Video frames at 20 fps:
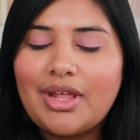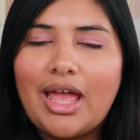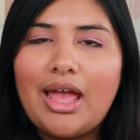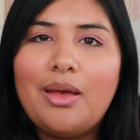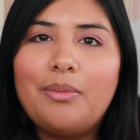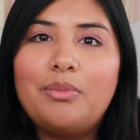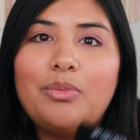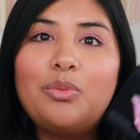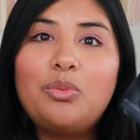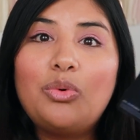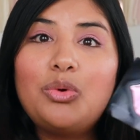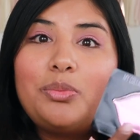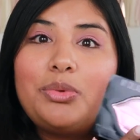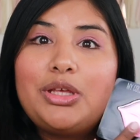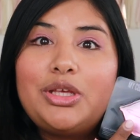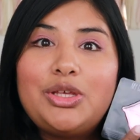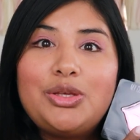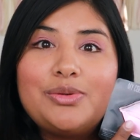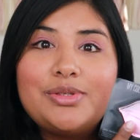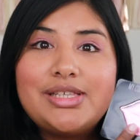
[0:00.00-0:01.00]
we'll be
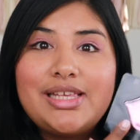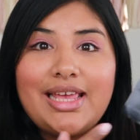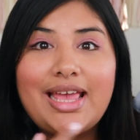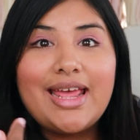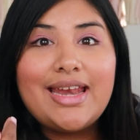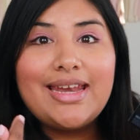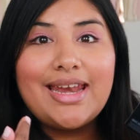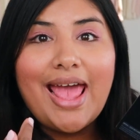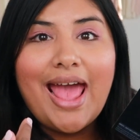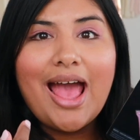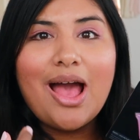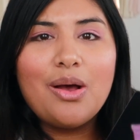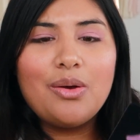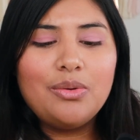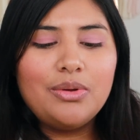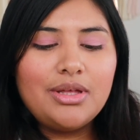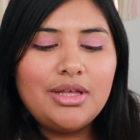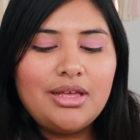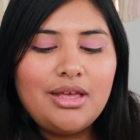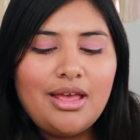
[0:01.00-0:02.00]
using it
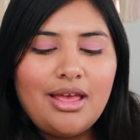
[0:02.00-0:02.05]
now.